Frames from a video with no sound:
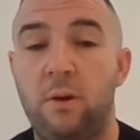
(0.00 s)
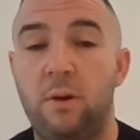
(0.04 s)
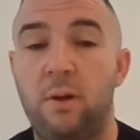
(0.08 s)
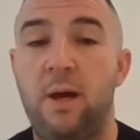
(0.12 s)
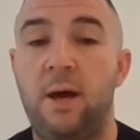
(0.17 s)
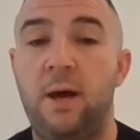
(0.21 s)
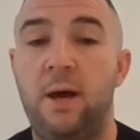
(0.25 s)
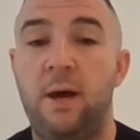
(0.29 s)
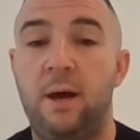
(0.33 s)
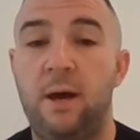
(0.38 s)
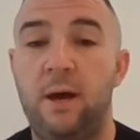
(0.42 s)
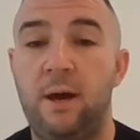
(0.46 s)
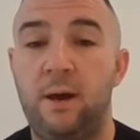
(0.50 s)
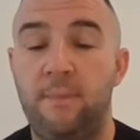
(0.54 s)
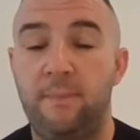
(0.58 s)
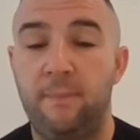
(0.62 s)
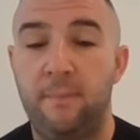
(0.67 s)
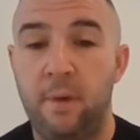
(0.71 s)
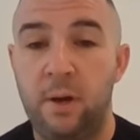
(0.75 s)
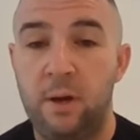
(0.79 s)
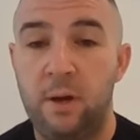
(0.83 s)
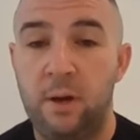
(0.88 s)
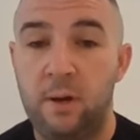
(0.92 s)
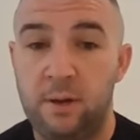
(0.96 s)

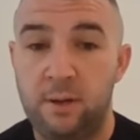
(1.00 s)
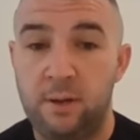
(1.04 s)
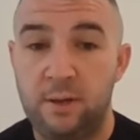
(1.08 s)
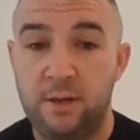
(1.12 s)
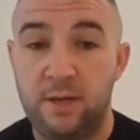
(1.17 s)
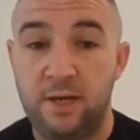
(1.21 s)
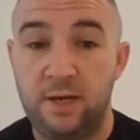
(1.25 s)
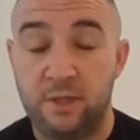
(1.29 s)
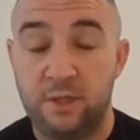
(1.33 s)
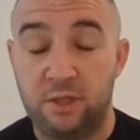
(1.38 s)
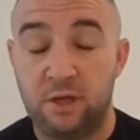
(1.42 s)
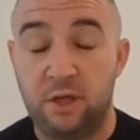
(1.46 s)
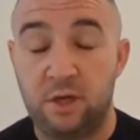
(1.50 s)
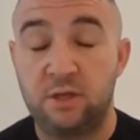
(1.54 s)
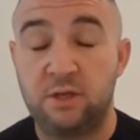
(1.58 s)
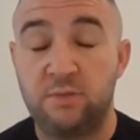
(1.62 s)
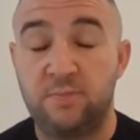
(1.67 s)
um, is going to be